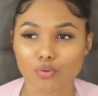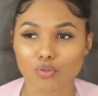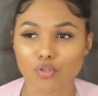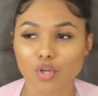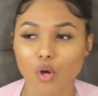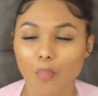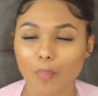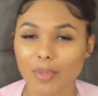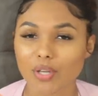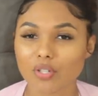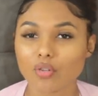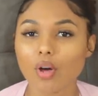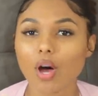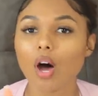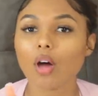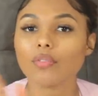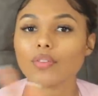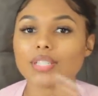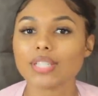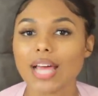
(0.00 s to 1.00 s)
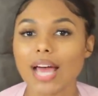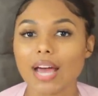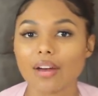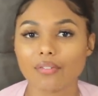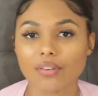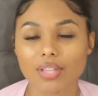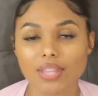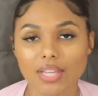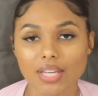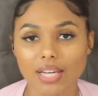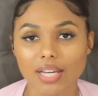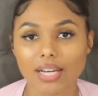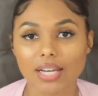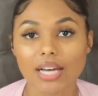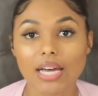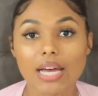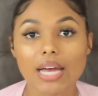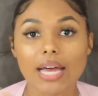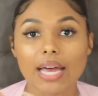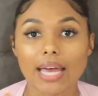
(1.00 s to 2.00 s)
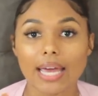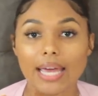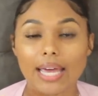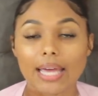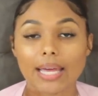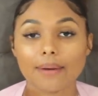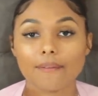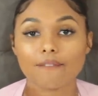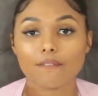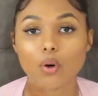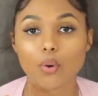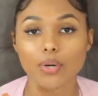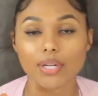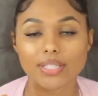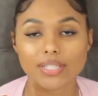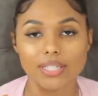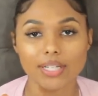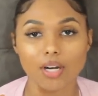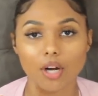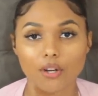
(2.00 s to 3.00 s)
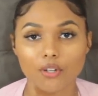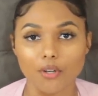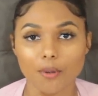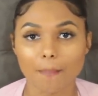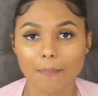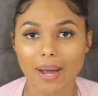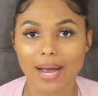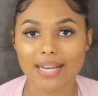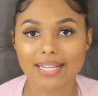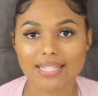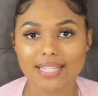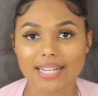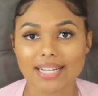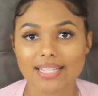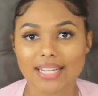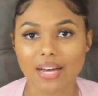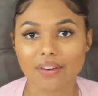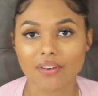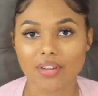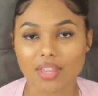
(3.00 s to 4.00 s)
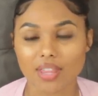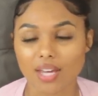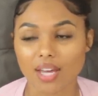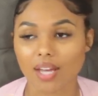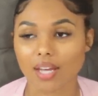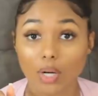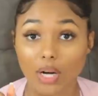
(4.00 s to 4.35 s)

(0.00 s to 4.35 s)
So mental health is everything, and focusing on your mindset is everything.